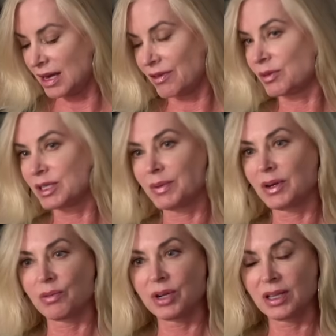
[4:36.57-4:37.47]
And I've always been
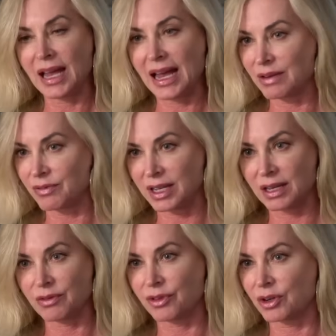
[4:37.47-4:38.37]
a real
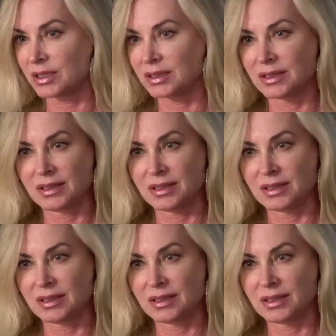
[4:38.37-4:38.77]
advocate for